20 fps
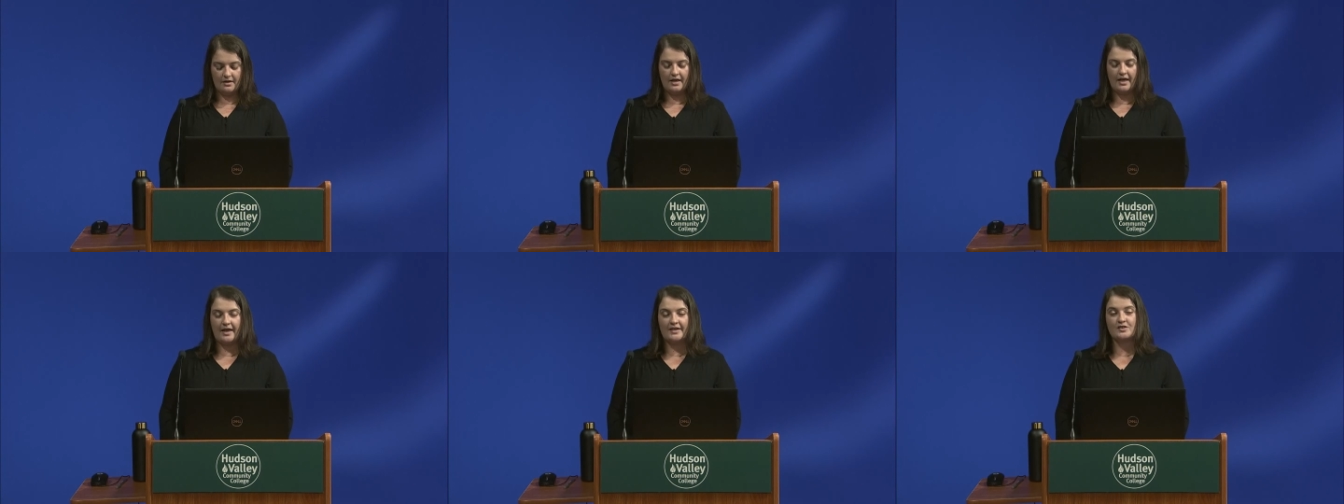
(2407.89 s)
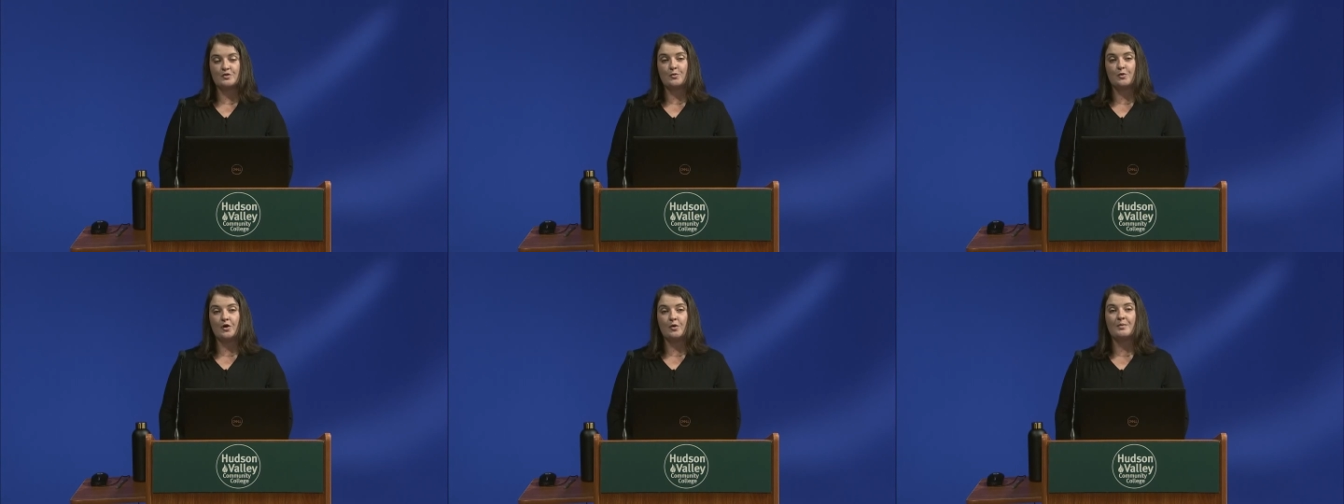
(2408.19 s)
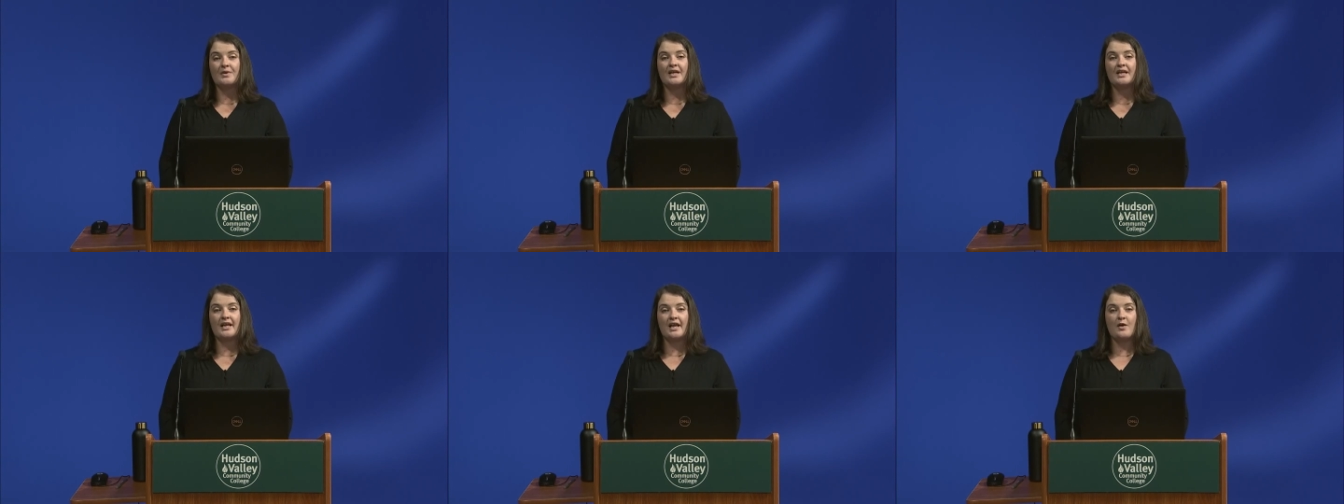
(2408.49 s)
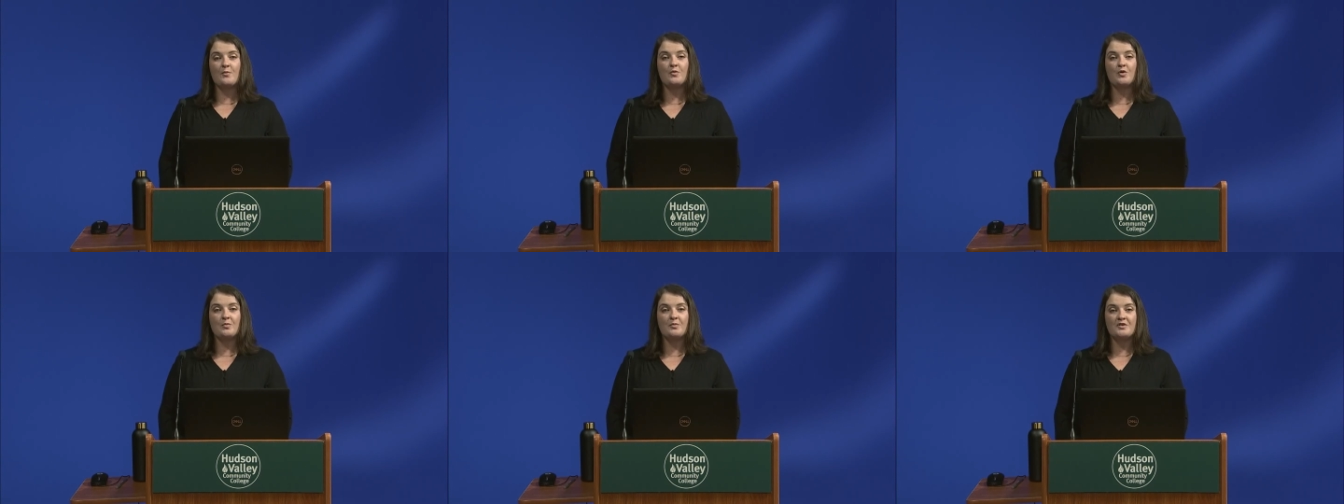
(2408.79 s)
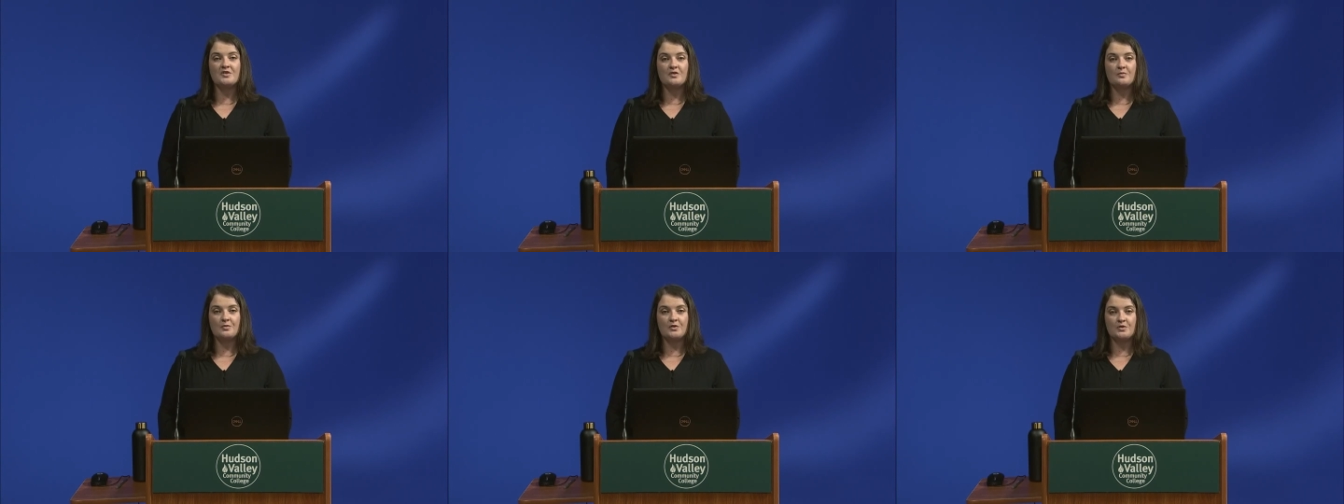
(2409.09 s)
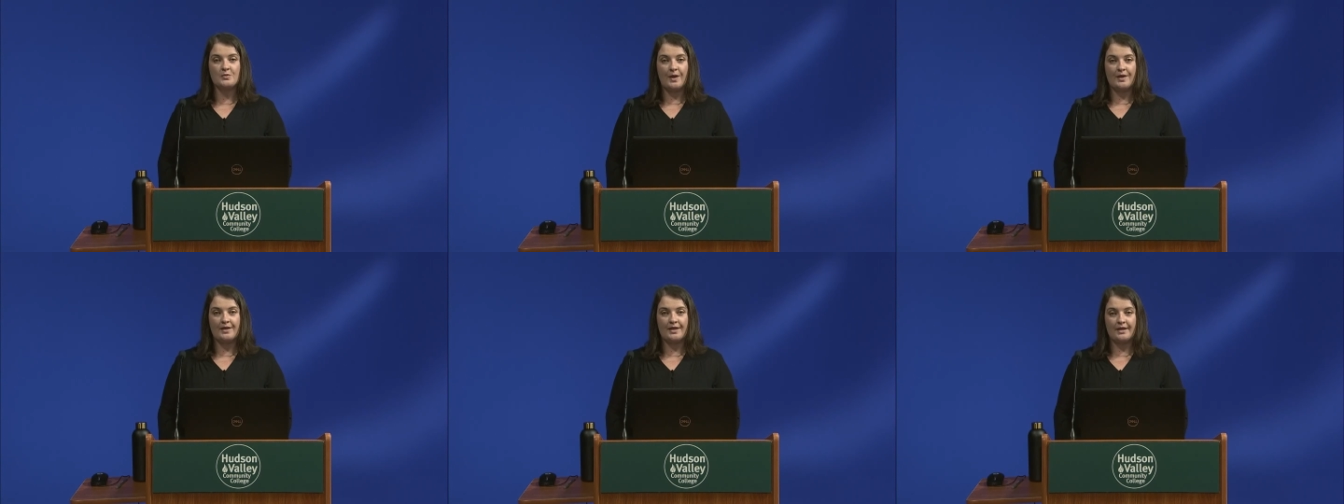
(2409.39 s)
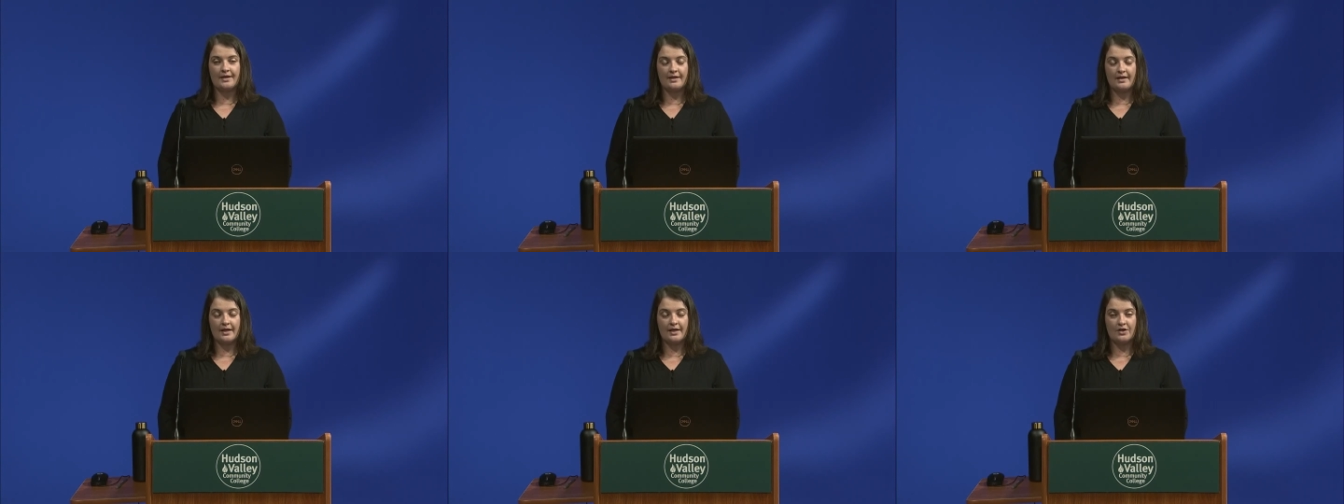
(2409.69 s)
as a permanent and permissible
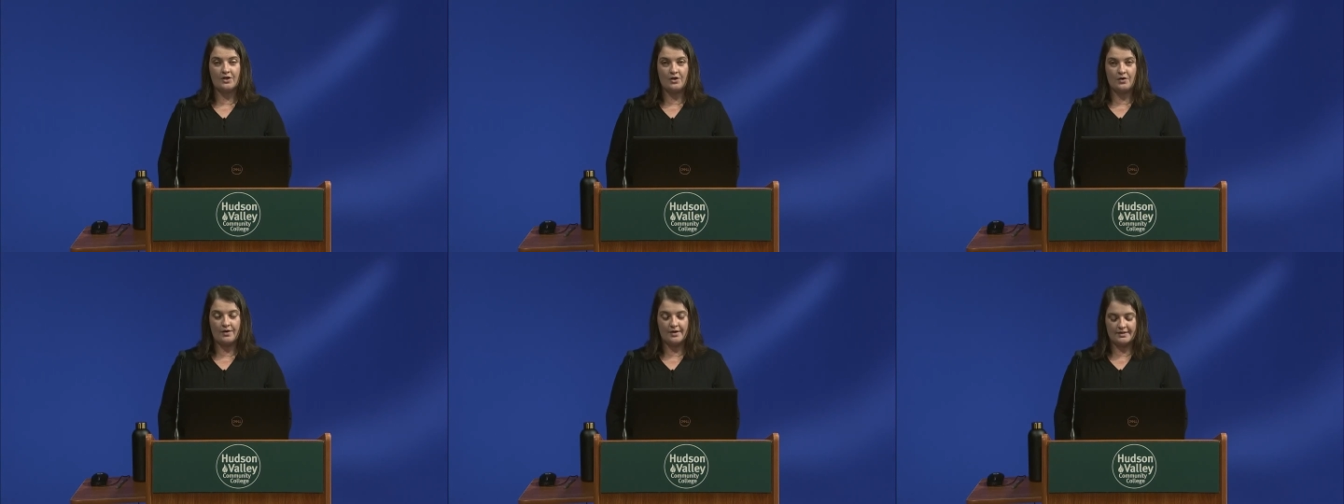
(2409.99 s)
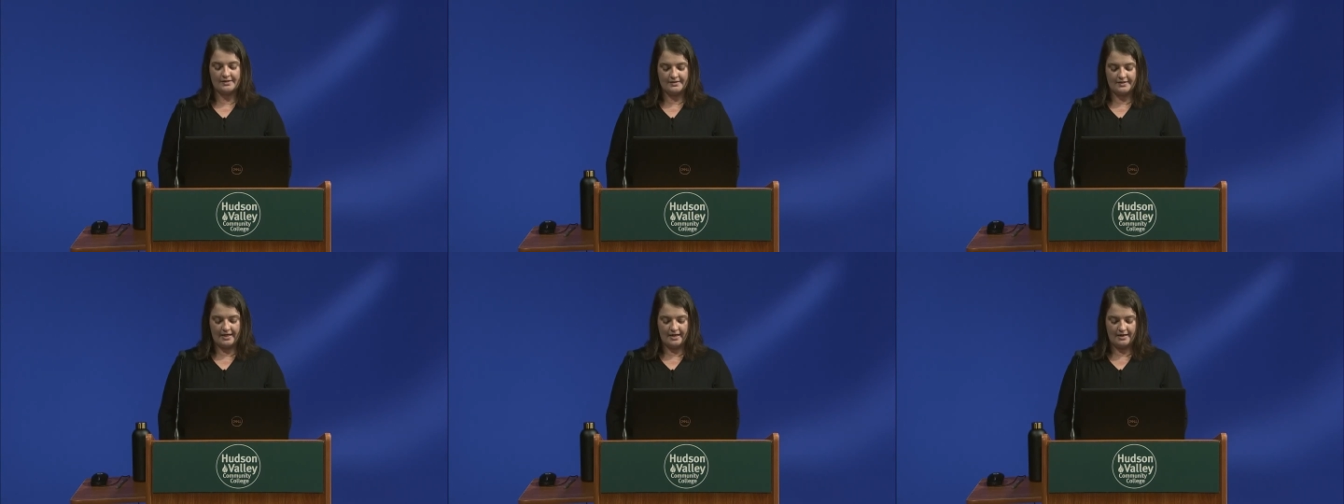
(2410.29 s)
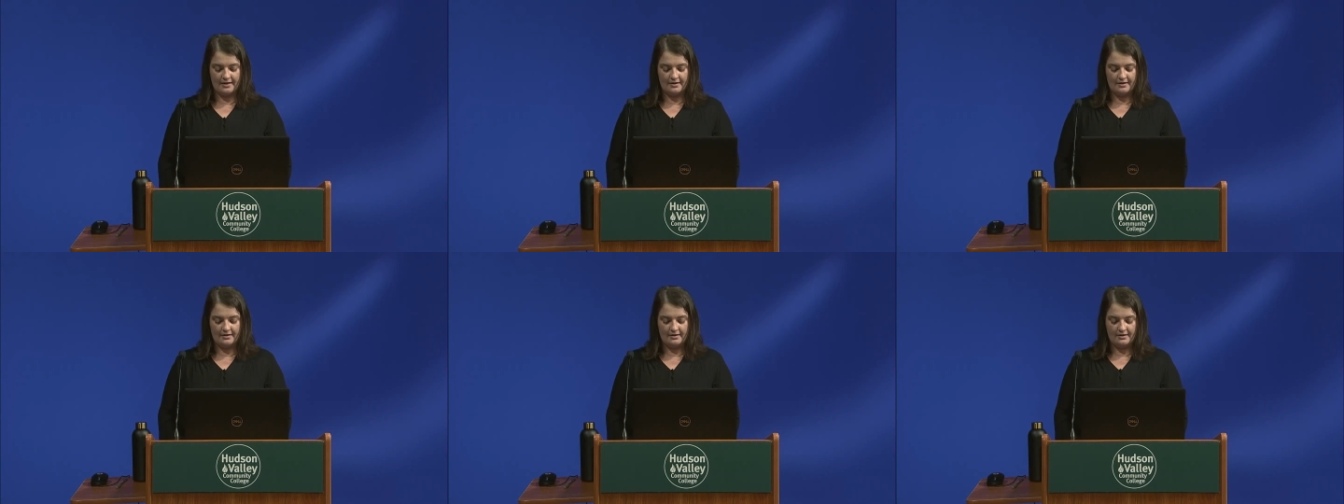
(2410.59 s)
dwelling in New York State